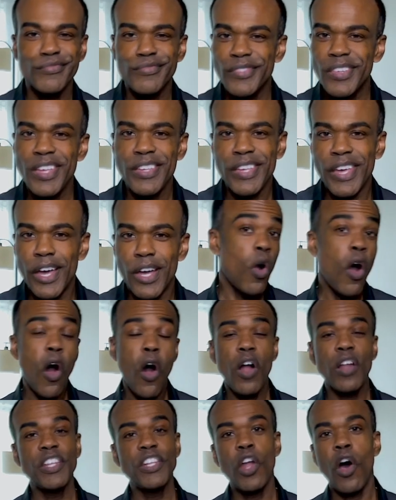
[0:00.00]
Yeah.
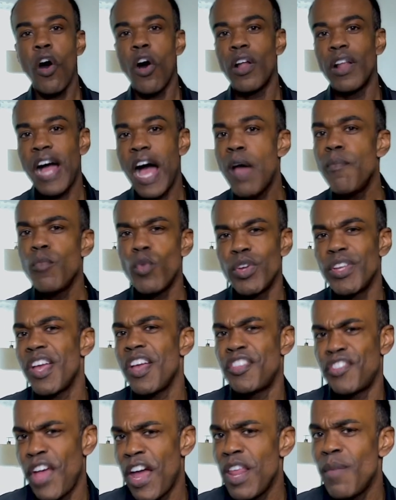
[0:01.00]
All in all, I'm really
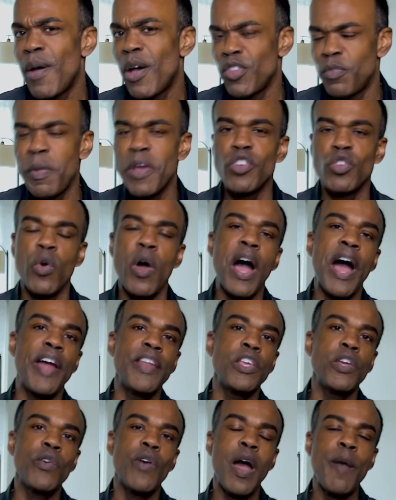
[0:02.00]
excited about spatial
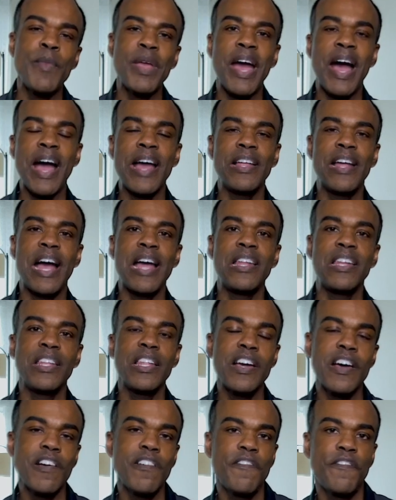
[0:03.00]
audio. I mean, I
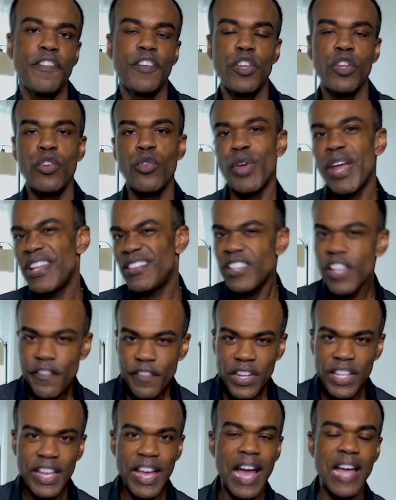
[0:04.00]
love
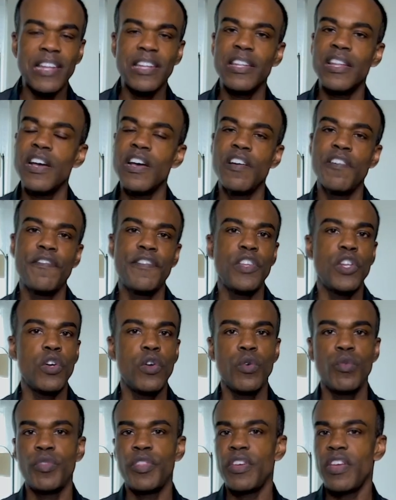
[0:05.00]
creativity. I love,
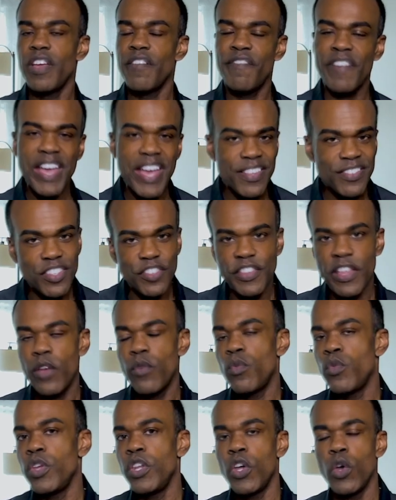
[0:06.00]
the advances
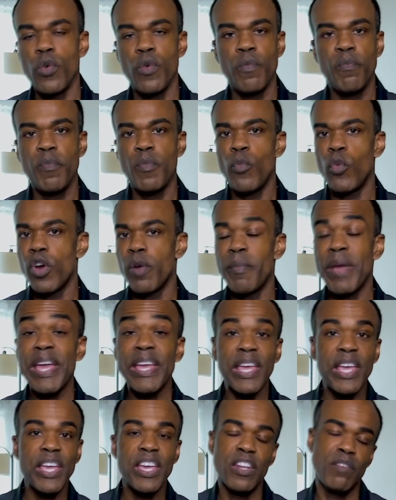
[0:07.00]
that, we're
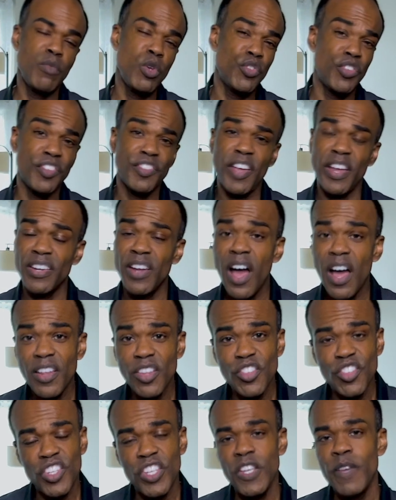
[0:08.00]
making in music
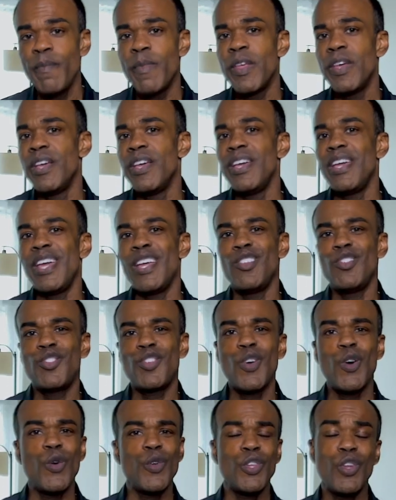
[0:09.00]
technology. And
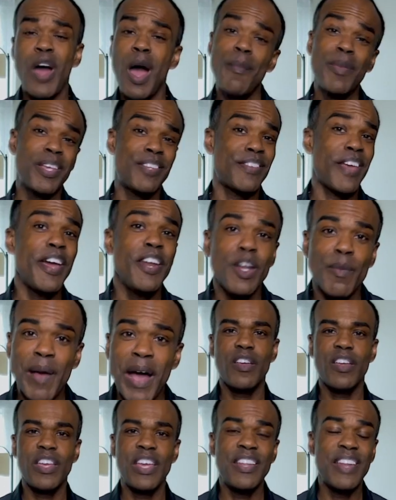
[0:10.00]
so, I'm excited
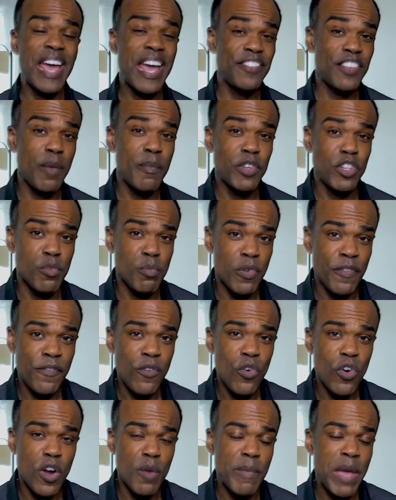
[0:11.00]
about it. And as I mentioned
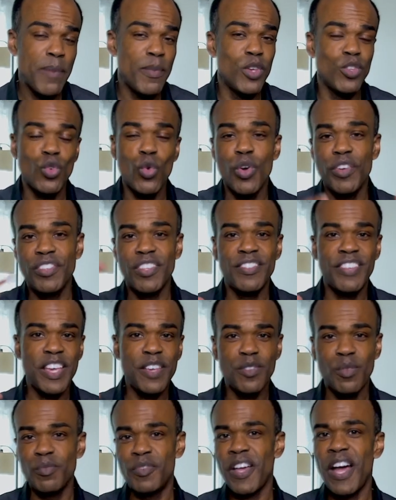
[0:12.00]
before, maybe it's going to take
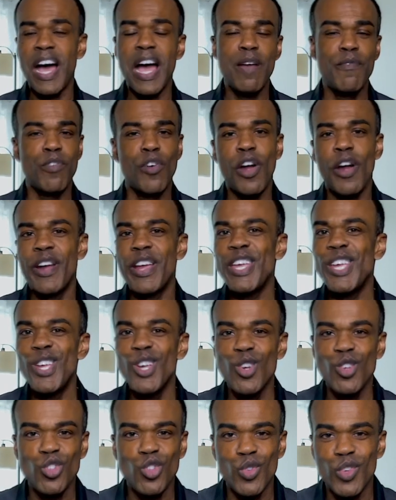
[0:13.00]
some time for our
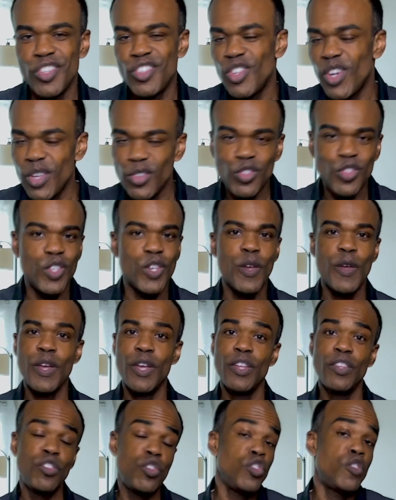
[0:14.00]
ears to adjust
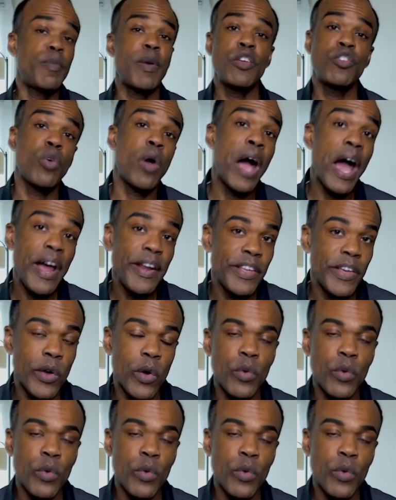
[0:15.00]
to spatial audio,